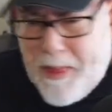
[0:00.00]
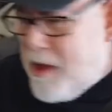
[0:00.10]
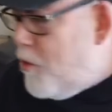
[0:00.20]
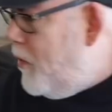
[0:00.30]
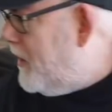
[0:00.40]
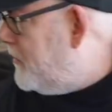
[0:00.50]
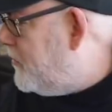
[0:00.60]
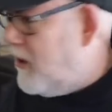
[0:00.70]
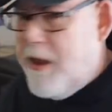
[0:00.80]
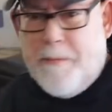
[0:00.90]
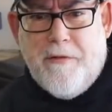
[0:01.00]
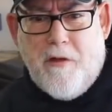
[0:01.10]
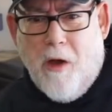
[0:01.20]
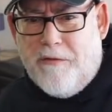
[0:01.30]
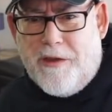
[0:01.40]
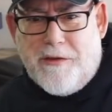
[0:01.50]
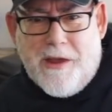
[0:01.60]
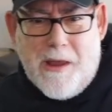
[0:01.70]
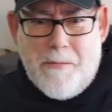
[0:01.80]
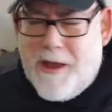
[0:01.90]
A quick slurp of coffee to
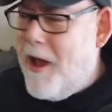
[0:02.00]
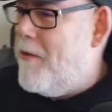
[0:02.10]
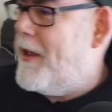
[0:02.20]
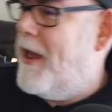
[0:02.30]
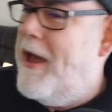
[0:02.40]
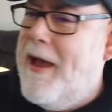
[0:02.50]
keep me going.